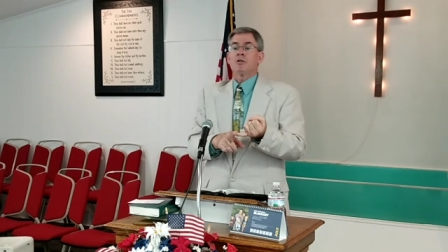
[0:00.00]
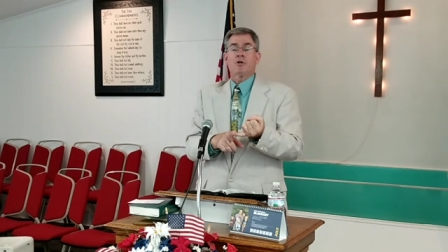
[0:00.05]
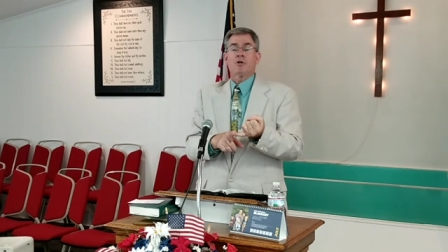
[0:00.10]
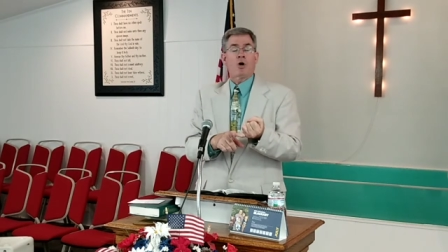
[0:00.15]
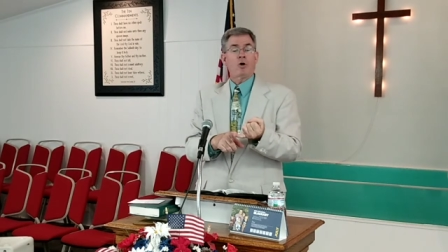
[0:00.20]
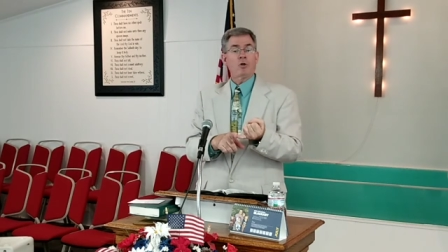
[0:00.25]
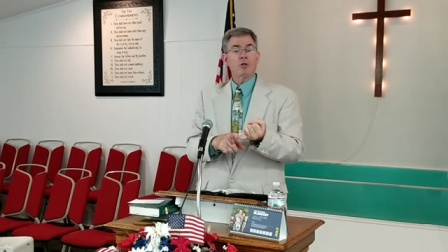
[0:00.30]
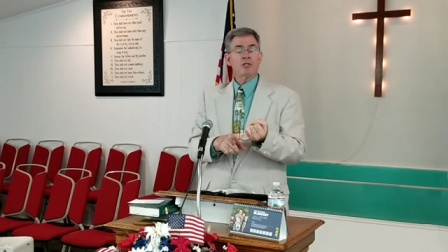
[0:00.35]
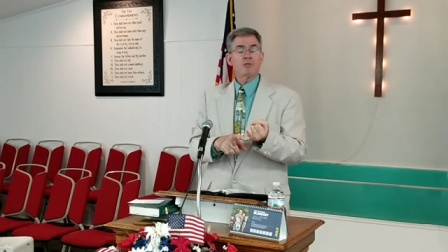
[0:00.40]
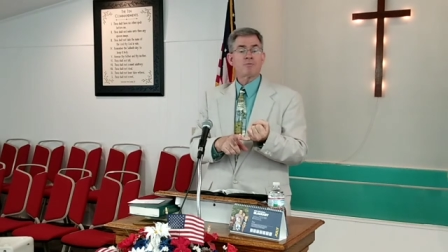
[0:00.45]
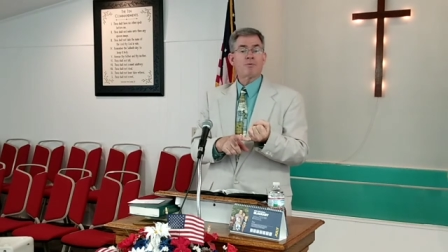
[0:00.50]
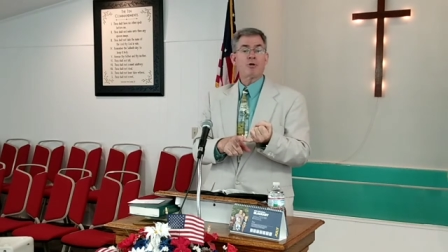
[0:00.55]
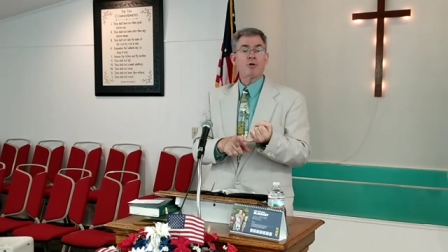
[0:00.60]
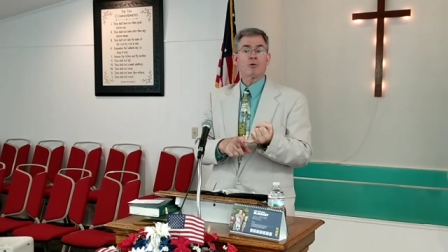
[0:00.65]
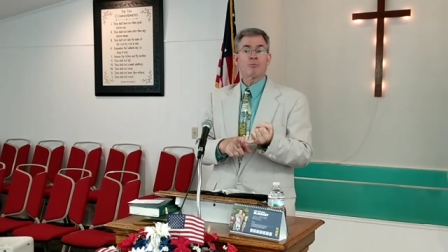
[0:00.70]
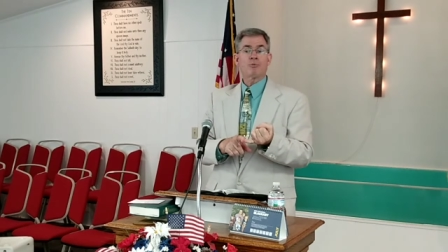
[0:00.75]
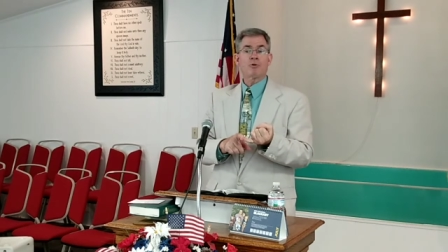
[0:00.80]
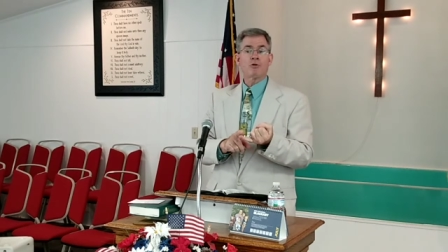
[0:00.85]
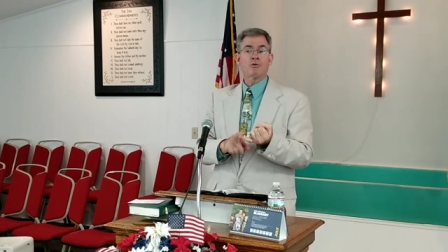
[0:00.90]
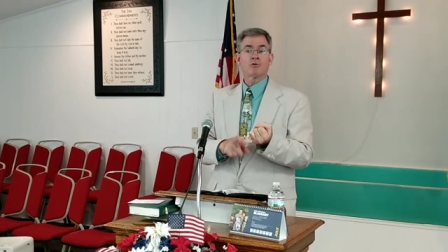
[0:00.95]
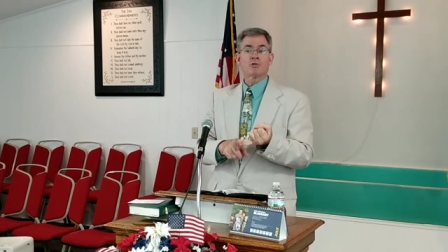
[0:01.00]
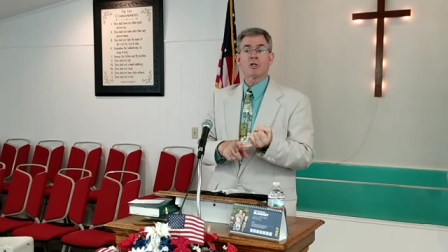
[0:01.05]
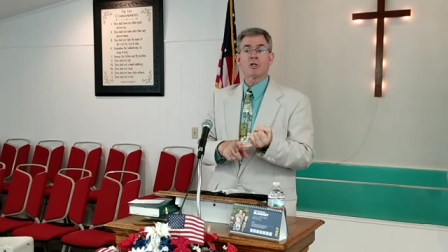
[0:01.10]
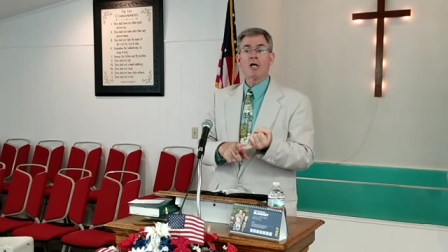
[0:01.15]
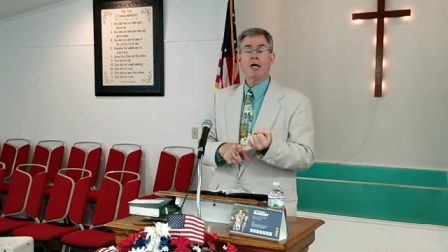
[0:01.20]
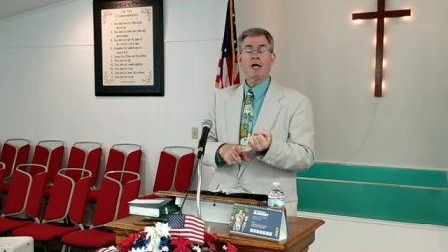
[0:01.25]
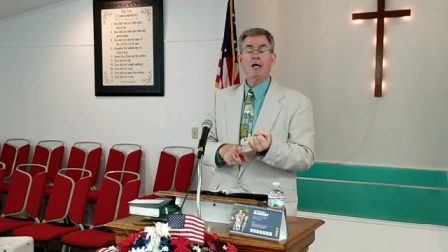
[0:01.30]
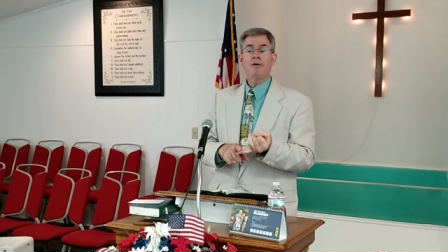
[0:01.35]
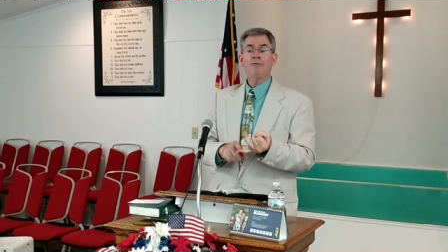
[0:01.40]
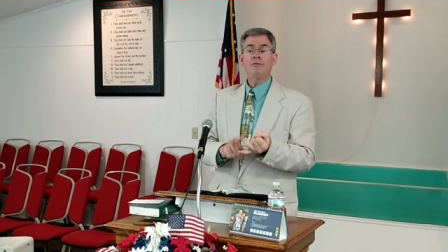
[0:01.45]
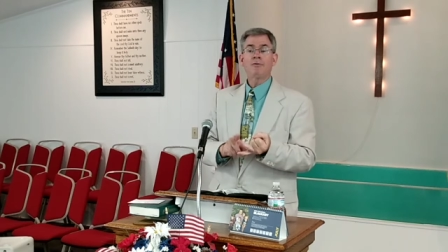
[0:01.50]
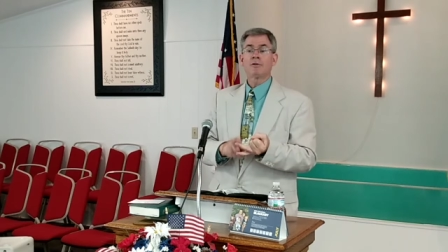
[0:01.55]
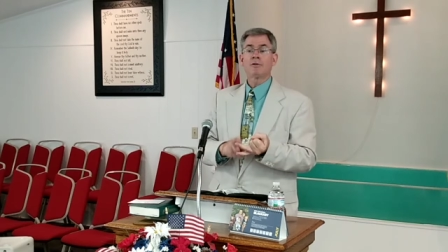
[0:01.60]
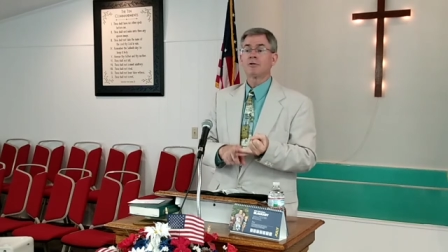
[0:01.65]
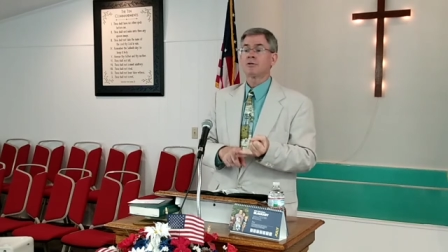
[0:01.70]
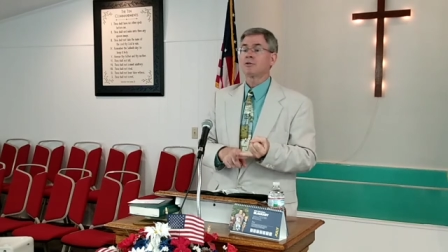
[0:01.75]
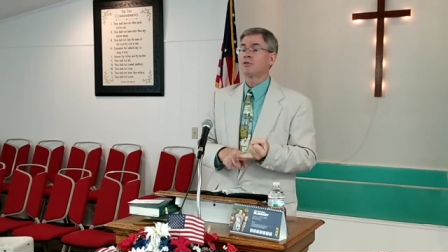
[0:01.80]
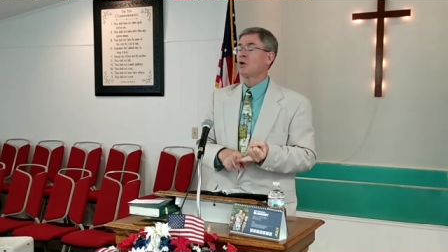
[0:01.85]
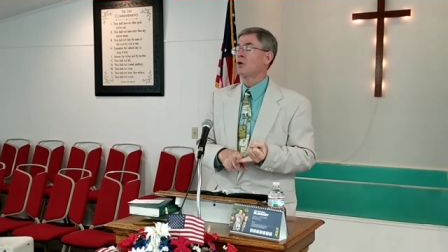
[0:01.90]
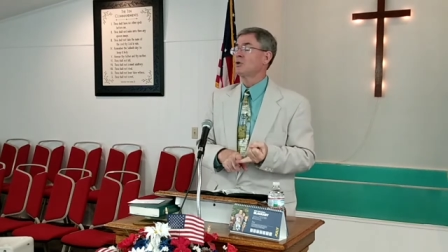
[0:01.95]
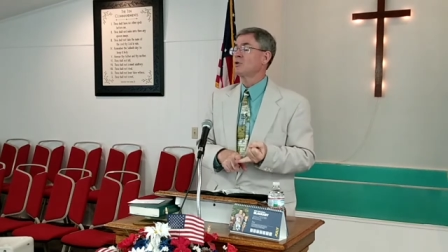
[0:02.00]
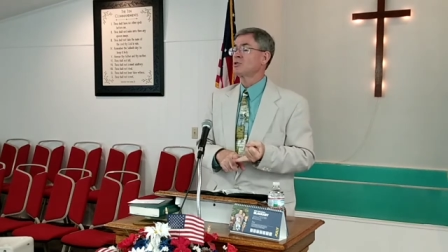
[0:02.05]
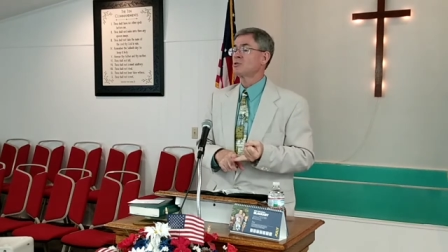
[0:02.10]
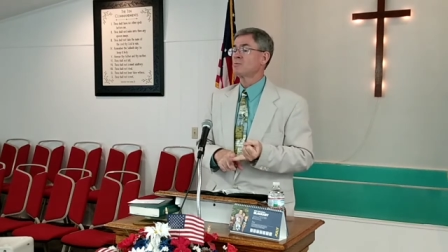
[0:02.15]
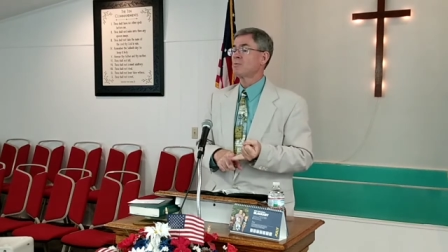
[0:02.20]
The Holy Spirit will produce love. The Holy